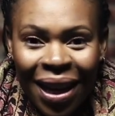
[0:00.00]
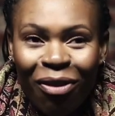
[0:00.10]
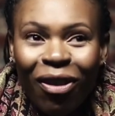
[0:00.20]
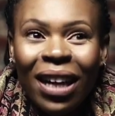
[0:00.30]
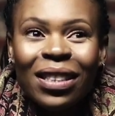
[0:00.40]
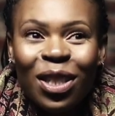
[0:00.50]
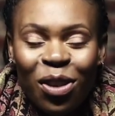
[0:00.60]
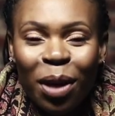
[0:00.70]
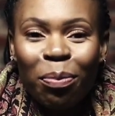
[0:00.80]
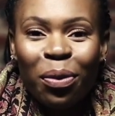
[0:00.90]
If I did
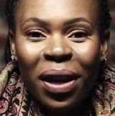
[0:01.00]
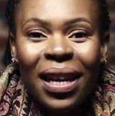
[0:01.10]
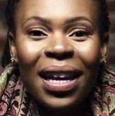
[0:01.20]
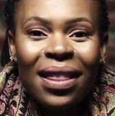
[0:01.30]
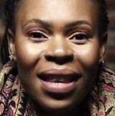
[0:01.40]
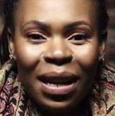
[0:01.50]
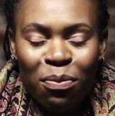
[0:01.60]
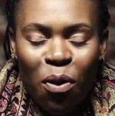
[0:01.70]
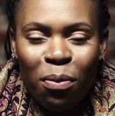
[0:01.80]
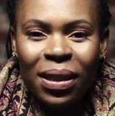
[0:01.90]
not pray in that
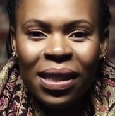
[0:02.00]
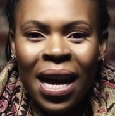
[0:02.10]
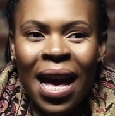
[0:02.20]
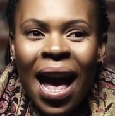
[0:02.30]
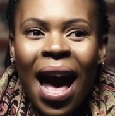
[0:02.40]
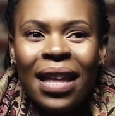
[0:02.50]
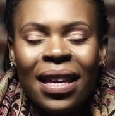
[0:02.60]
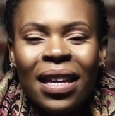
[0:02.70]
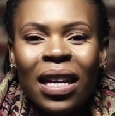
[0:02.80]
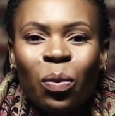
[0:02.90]
moment, I
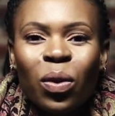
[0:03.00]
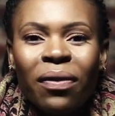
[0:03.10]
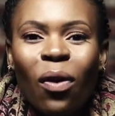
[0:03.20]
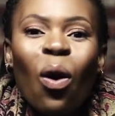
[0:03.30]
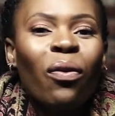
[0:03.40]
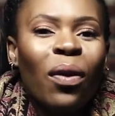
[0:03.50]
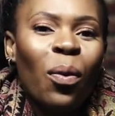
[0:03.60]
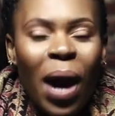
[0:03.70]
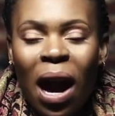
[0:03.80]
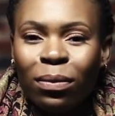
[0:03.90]
think it would have
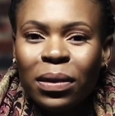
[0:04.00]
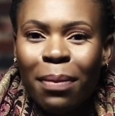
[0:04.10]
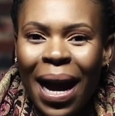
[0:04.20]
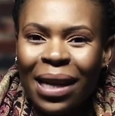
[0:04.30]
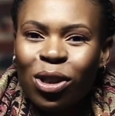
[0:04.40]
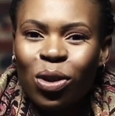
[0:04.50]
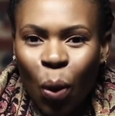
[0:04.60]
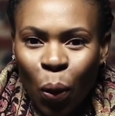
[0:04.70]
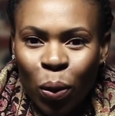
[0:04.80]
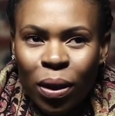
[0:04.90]
overwhelmed my
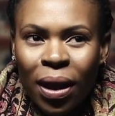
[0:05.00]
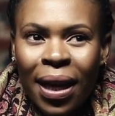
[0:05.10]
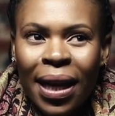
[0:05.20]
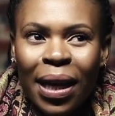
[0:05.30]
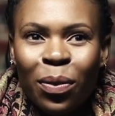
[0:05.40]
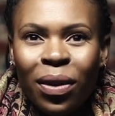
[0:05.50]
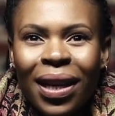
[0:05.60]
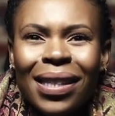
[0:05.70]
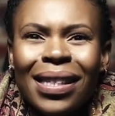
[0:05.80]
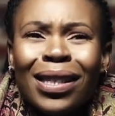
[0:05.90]
soul. Because